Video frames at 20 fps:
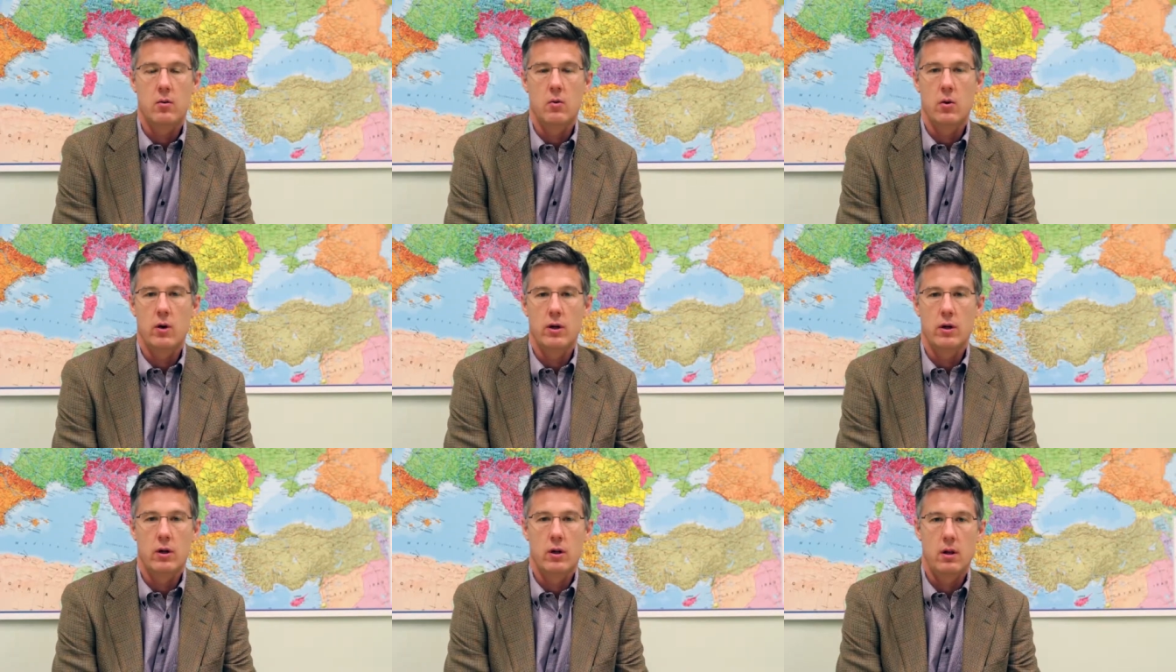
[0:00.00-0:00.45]

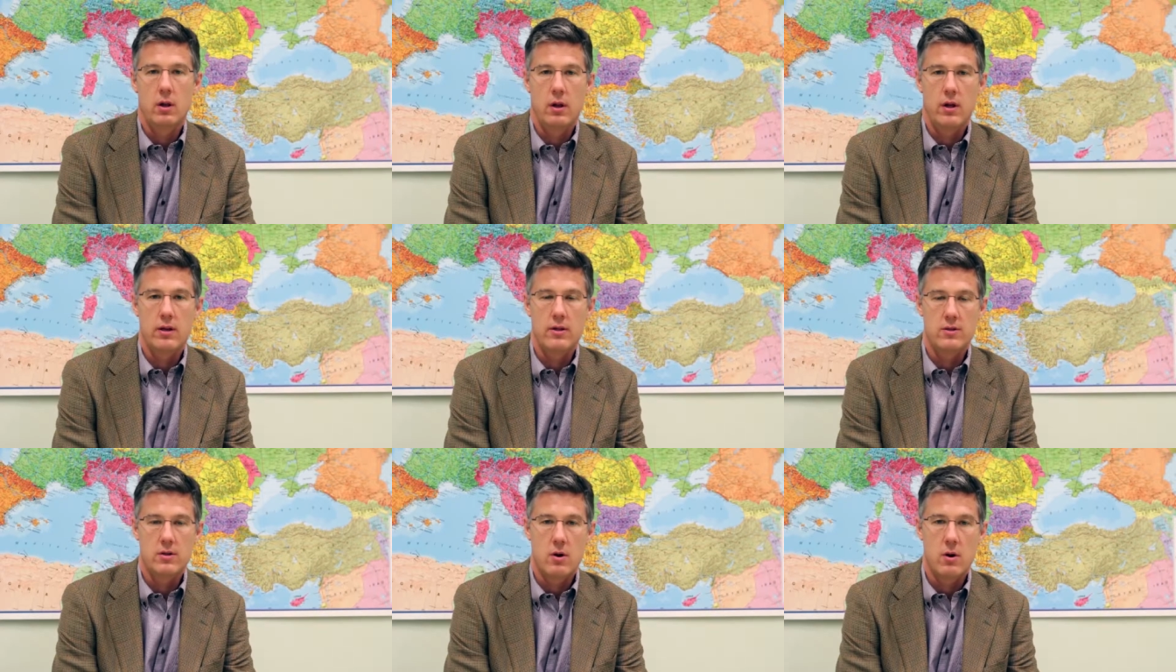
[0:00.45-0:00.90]
oil
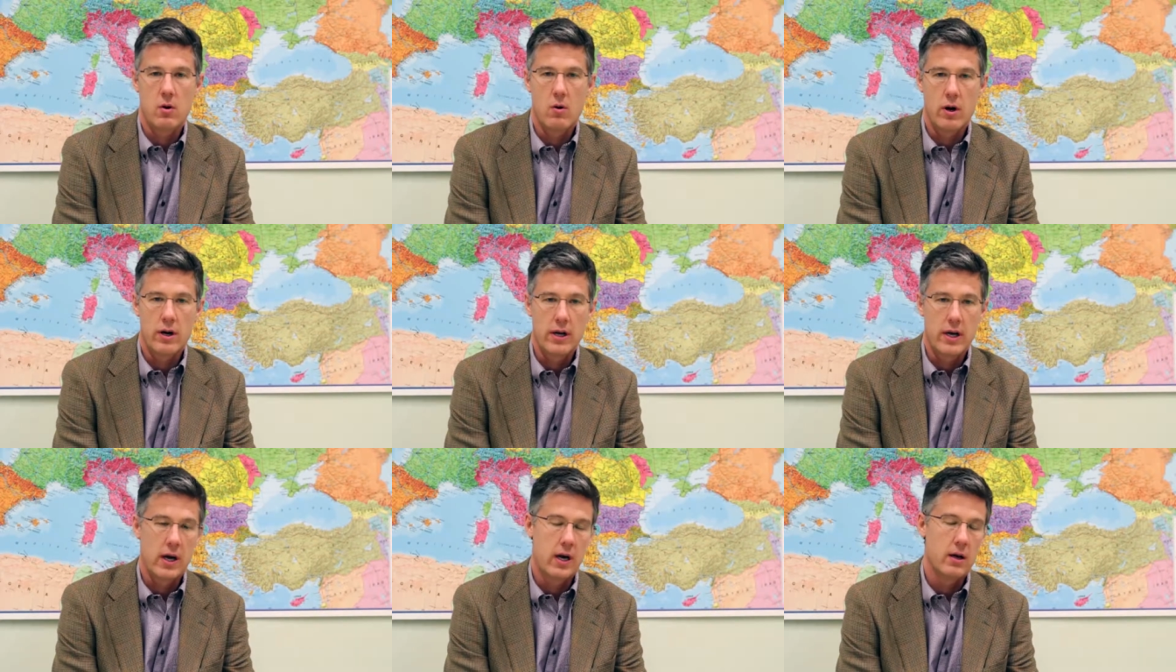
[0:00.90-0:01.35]
is
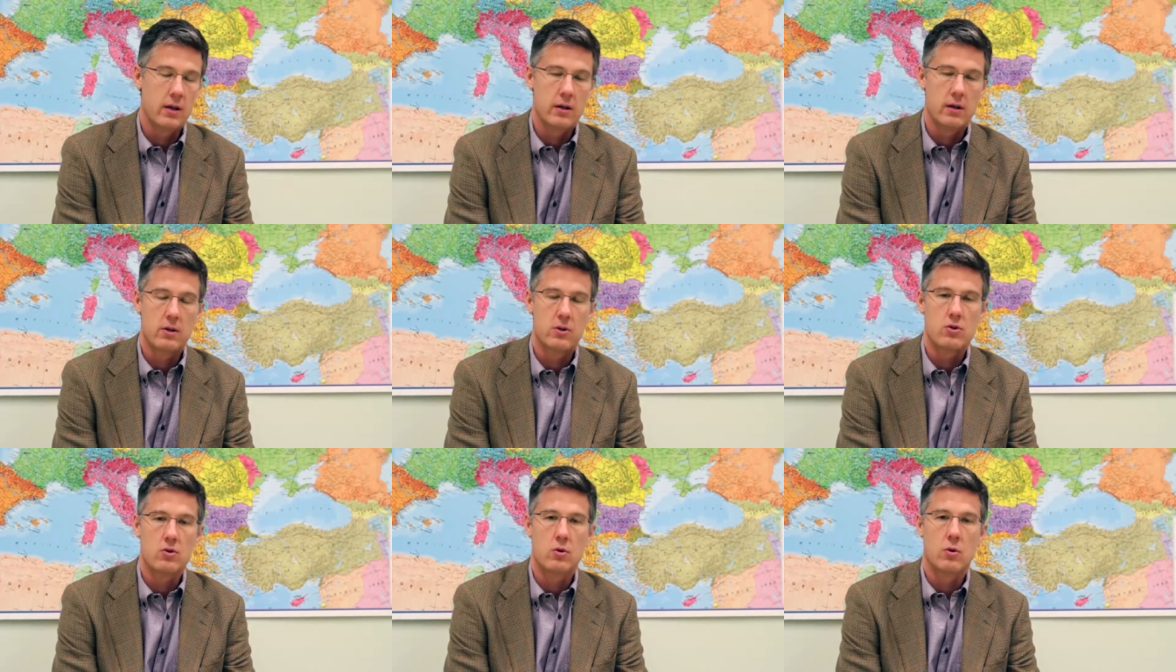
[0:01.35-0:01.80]
already out of the
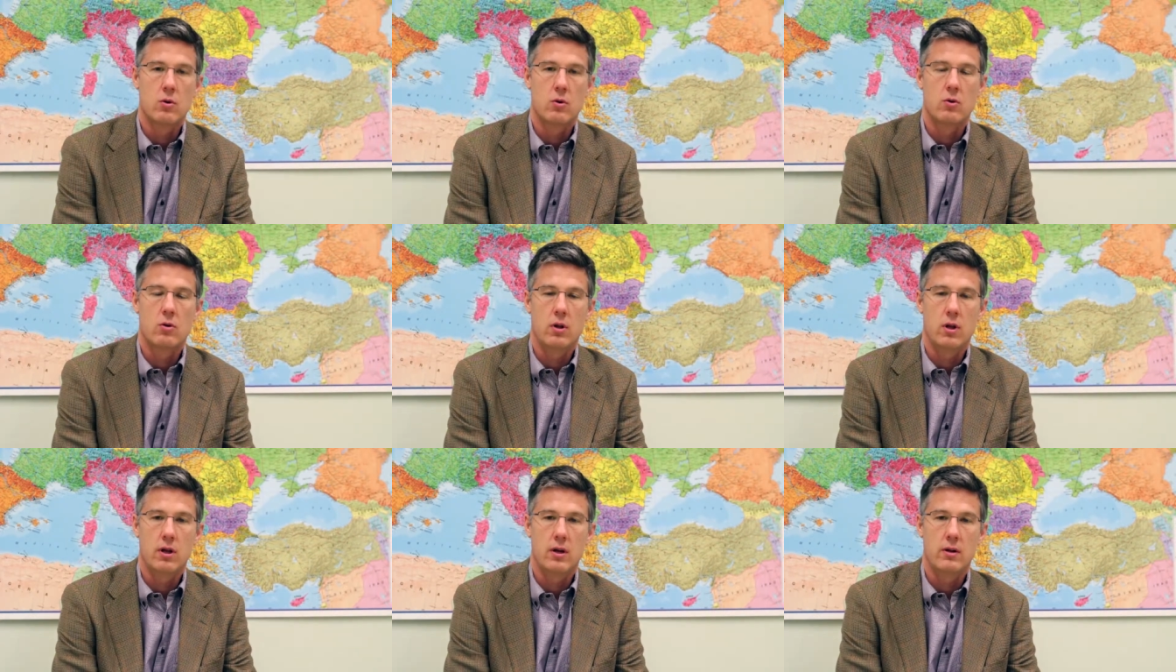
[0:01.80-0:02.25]

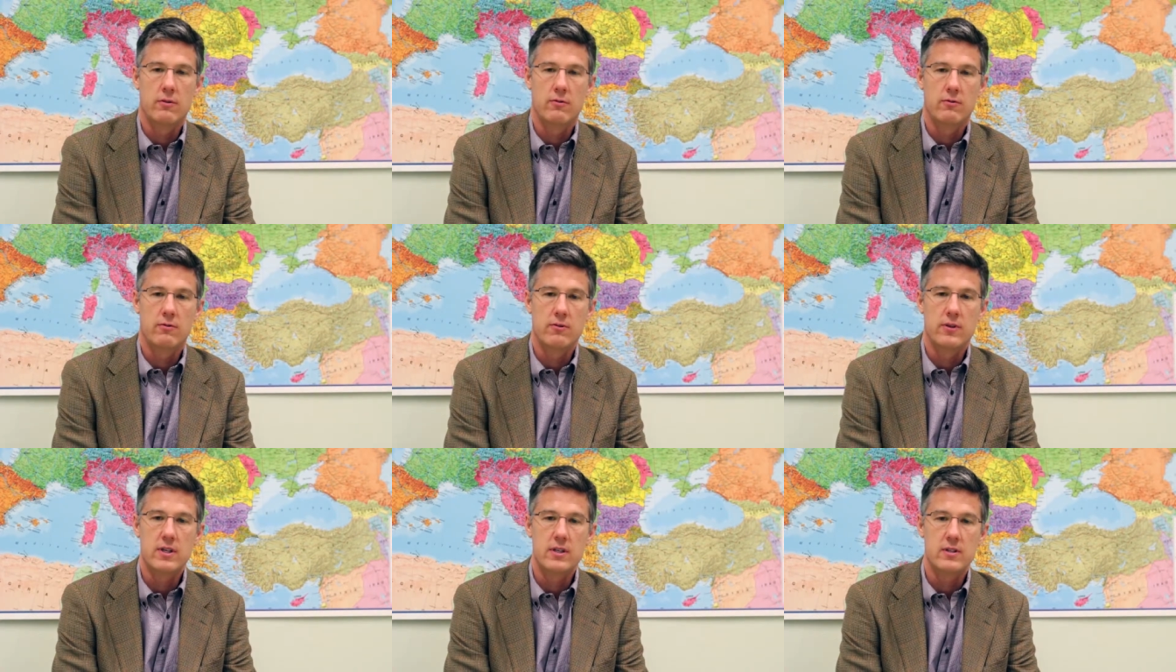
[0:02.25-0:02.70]
control
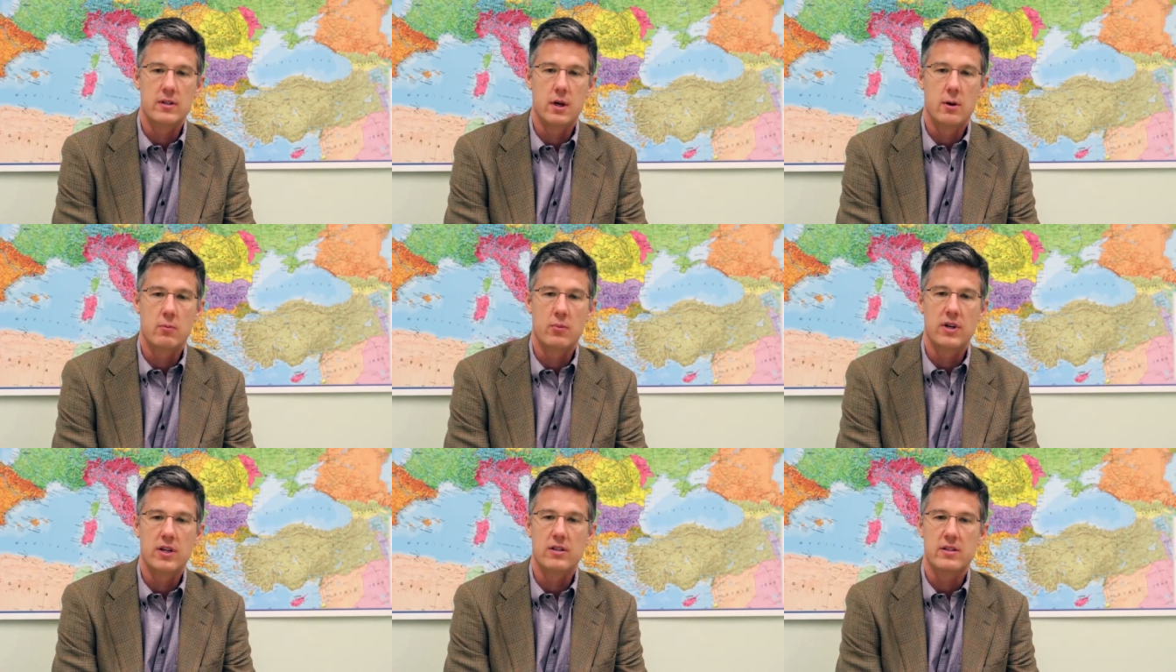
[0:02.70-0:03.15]
of these
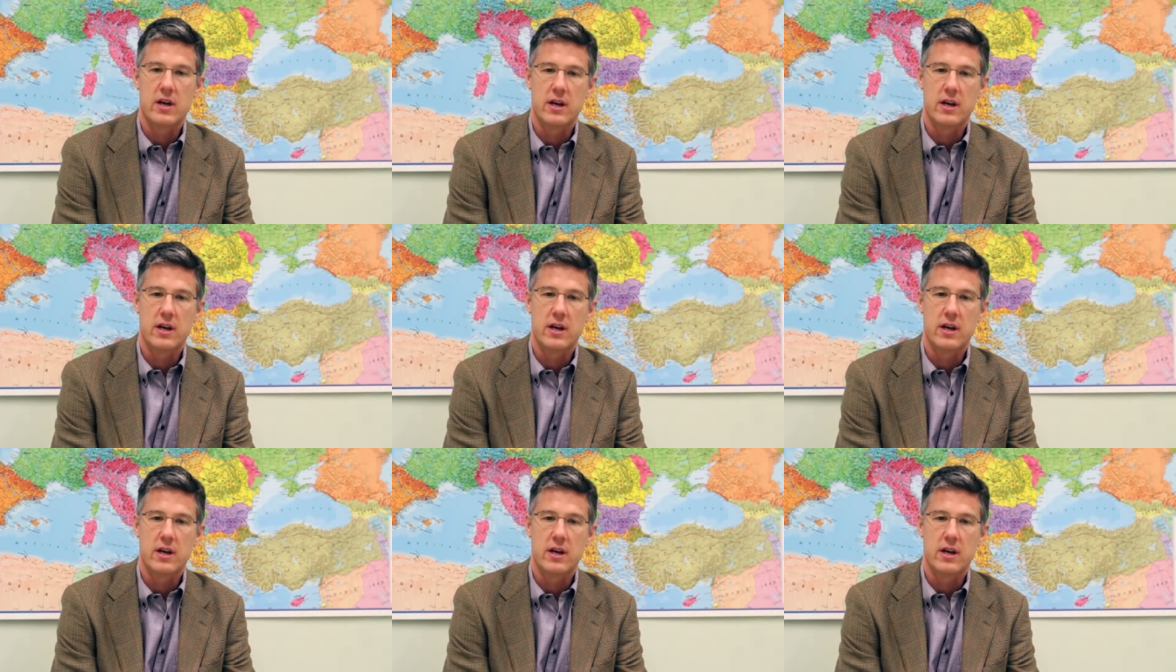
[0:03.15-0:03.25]
companies,